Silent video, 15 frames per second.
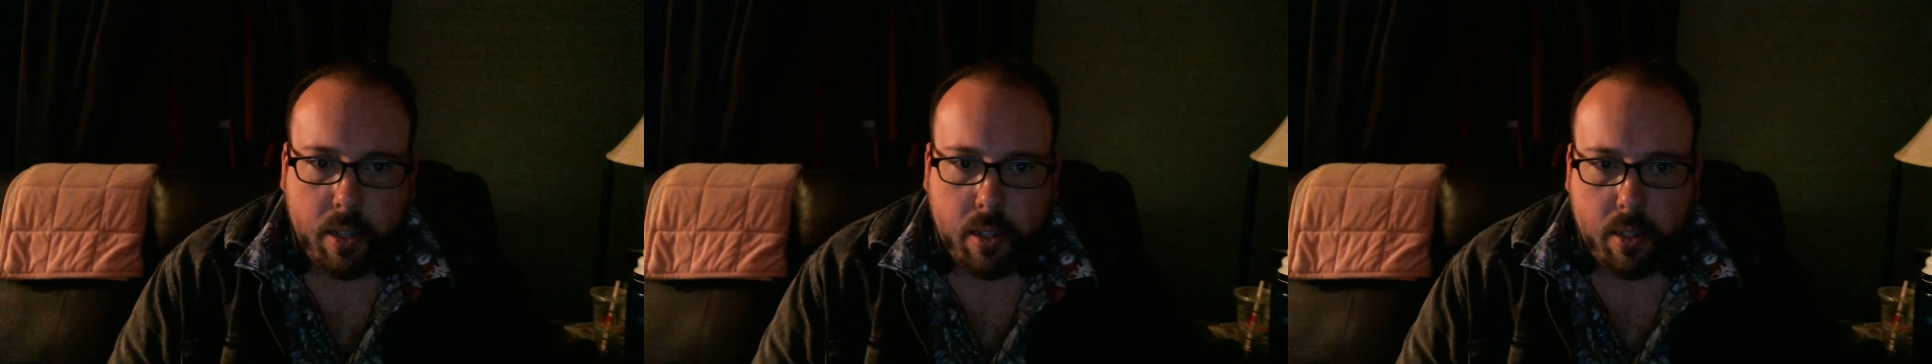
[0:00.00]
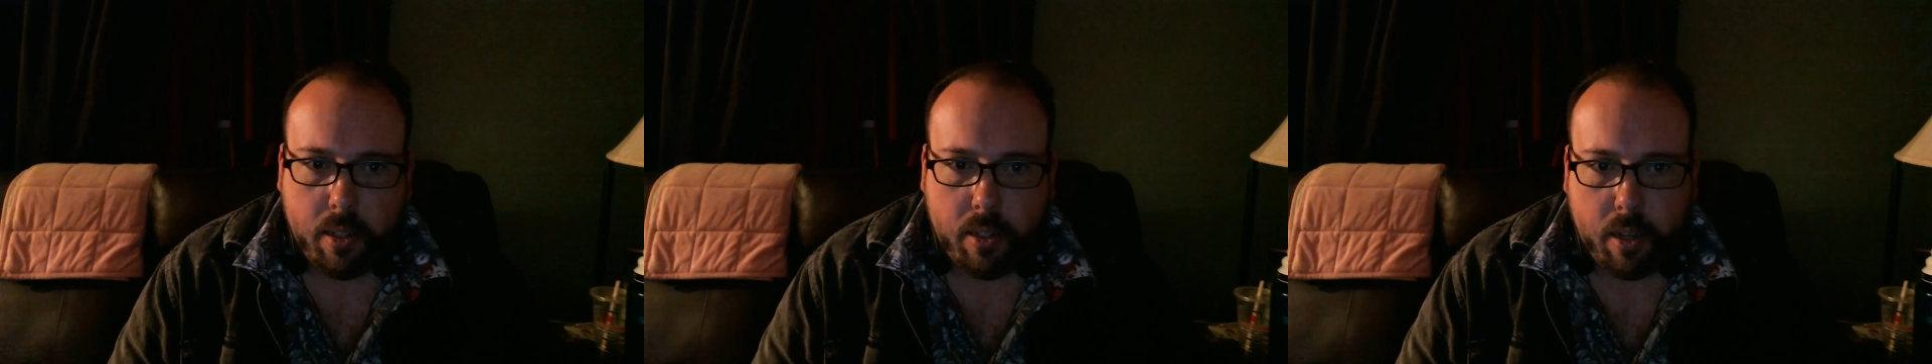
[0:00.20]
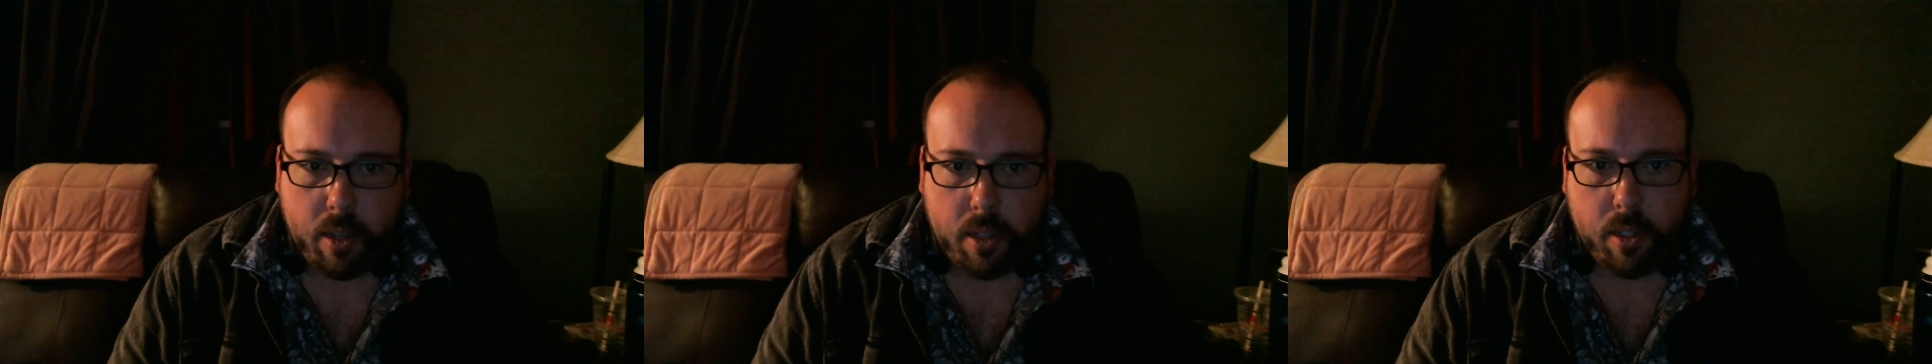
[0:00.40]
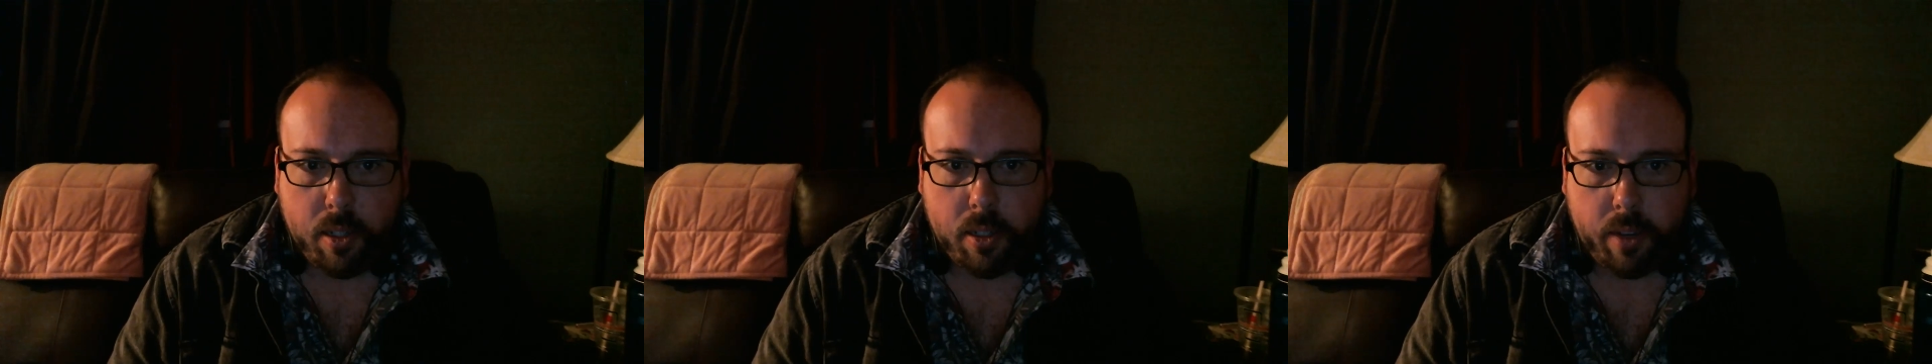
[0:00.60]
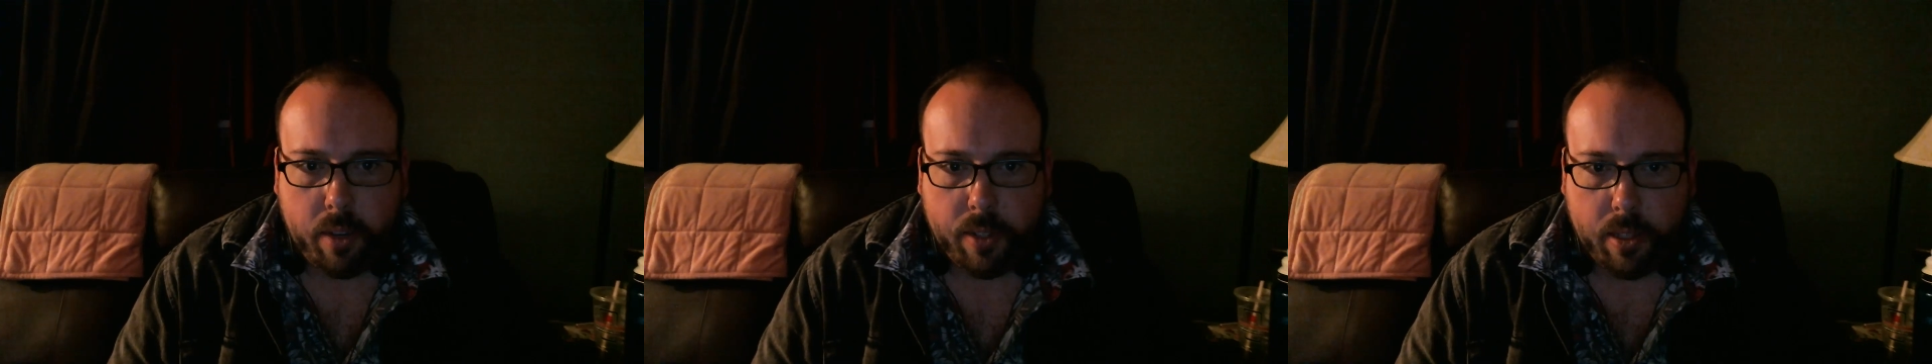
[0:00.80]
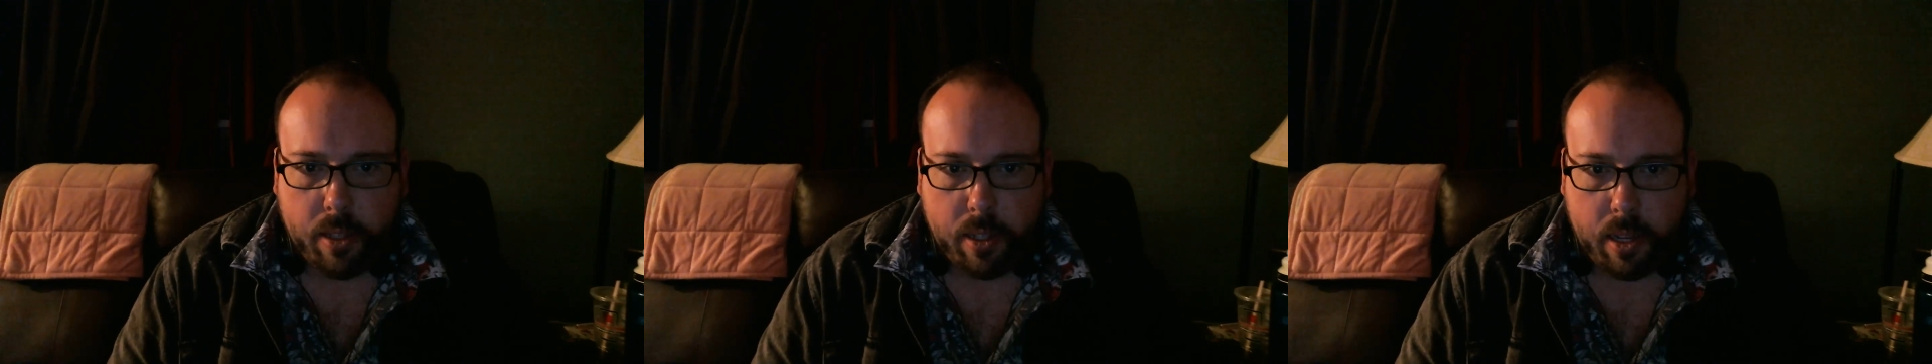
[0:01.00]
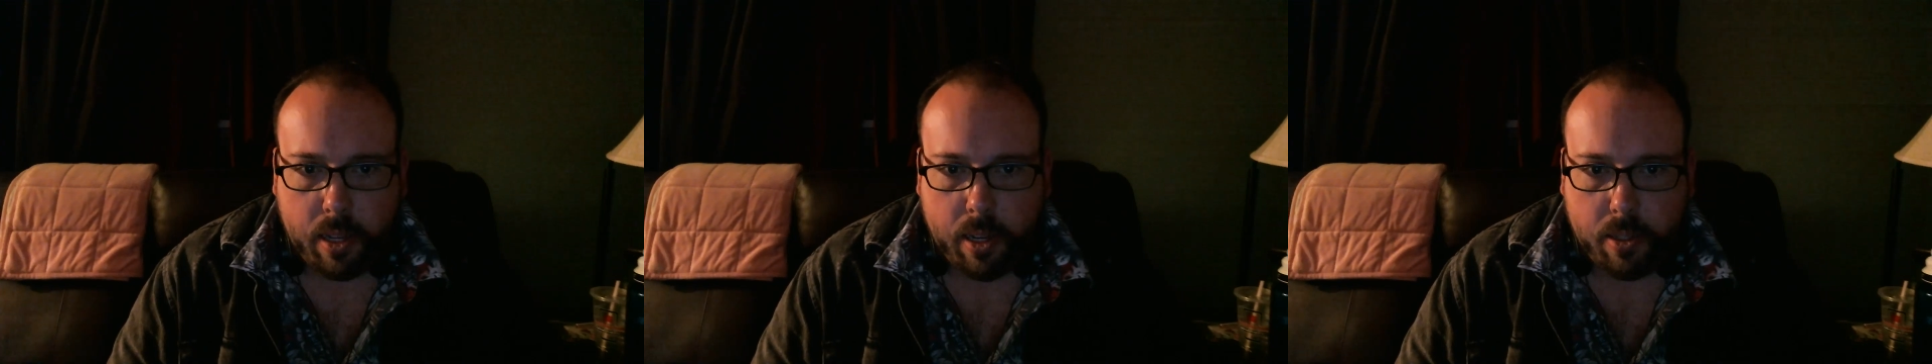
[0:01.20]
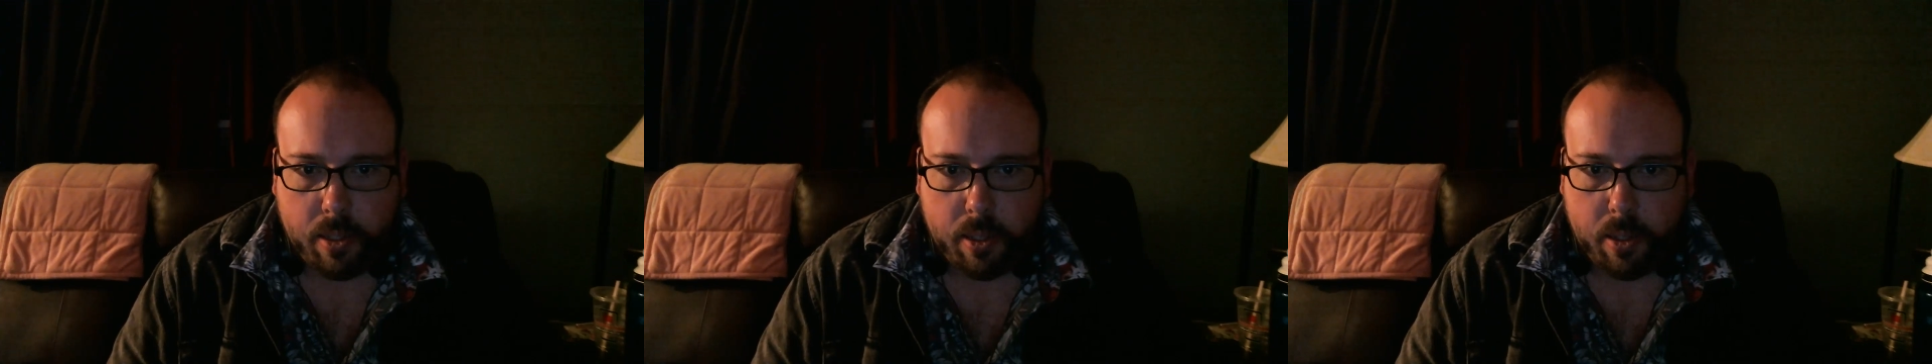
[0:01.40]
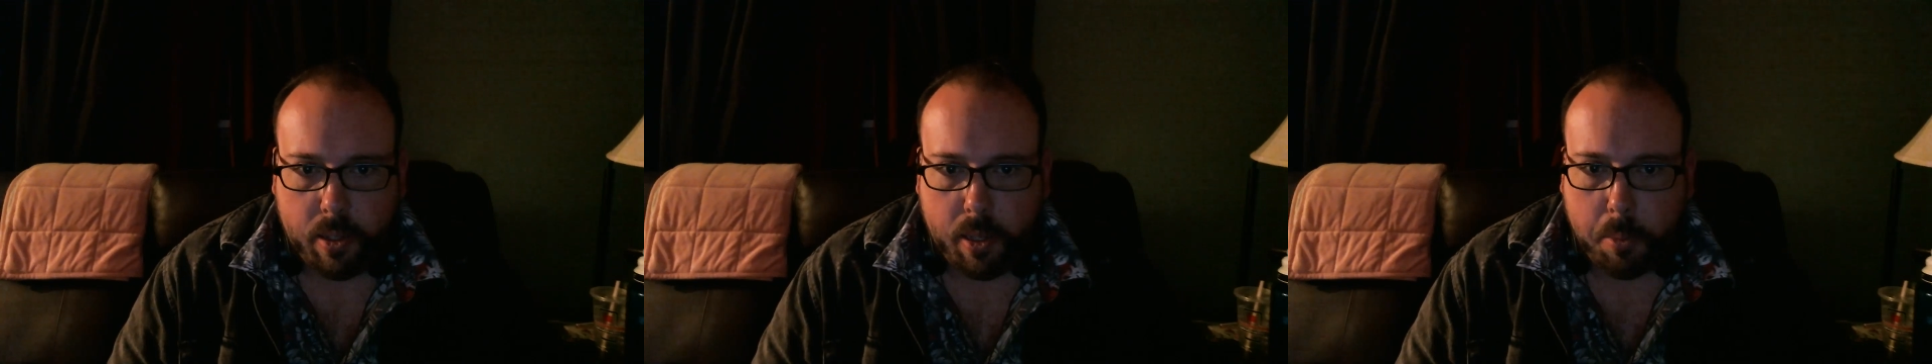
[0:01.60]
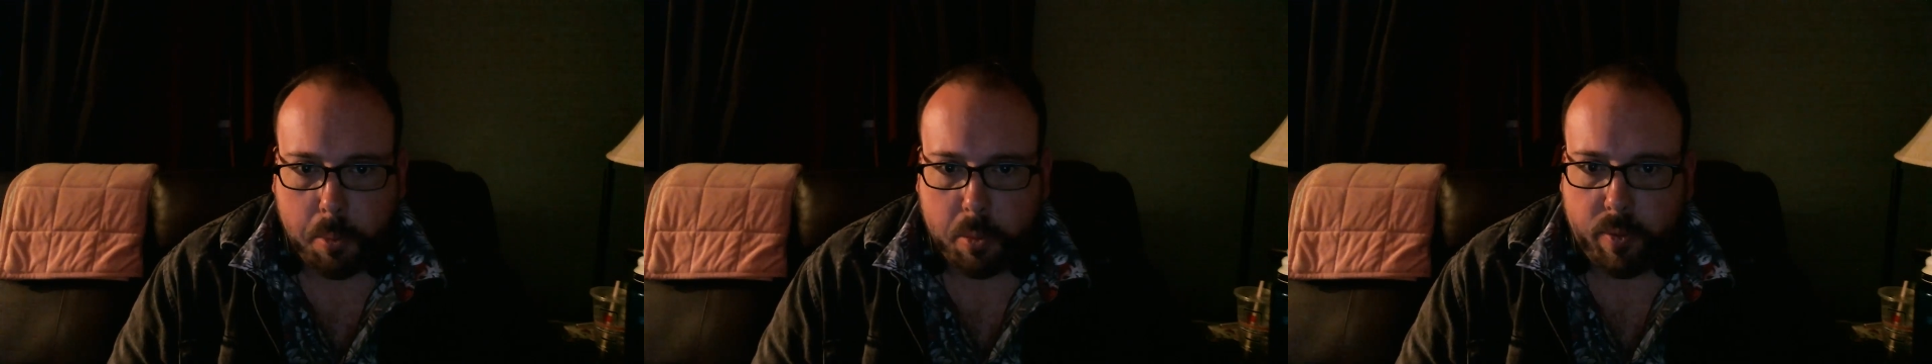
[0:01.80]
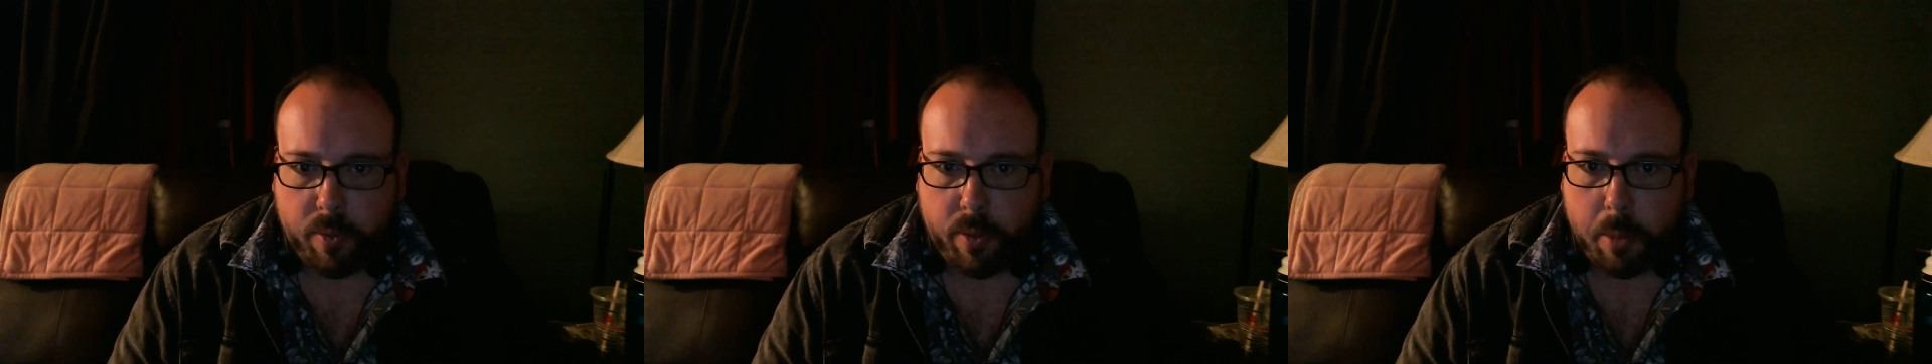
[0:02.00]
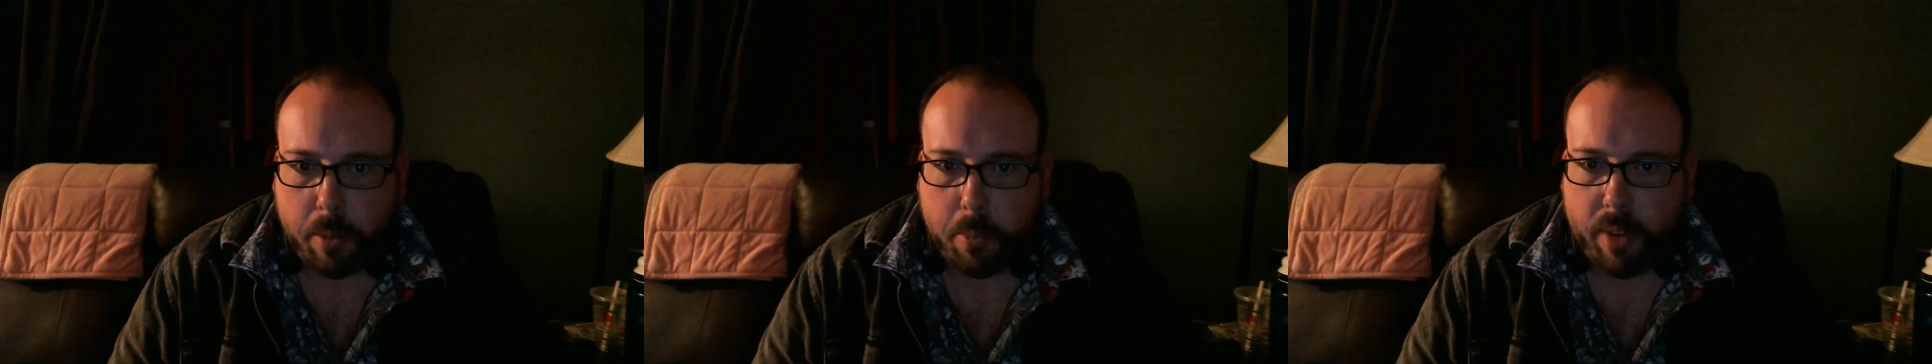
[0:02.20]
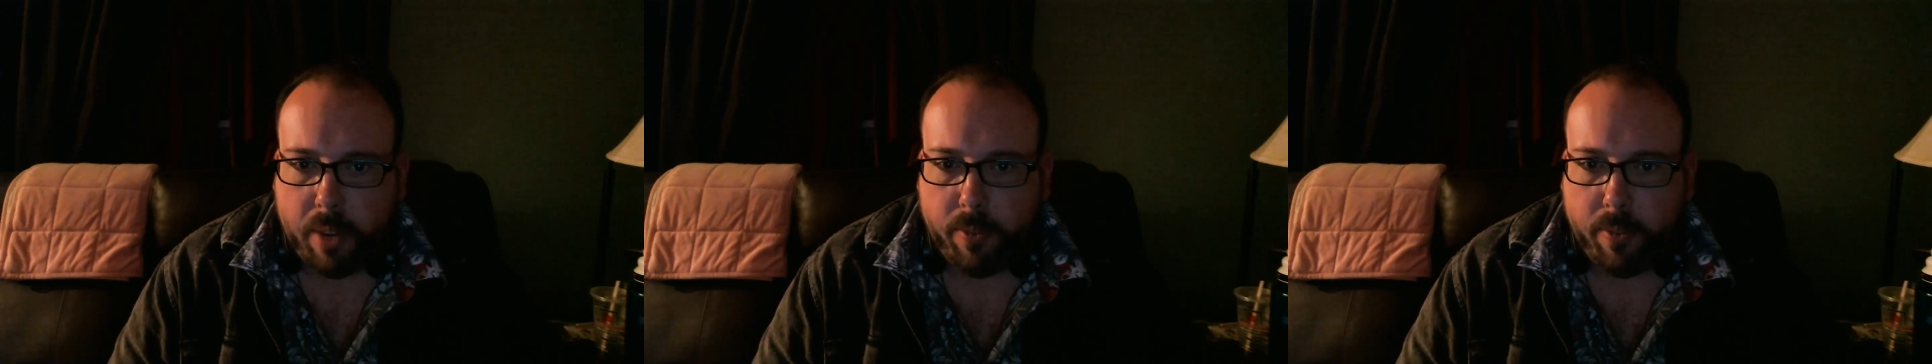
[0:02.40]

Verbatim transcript: Such is often the case in themes of one of my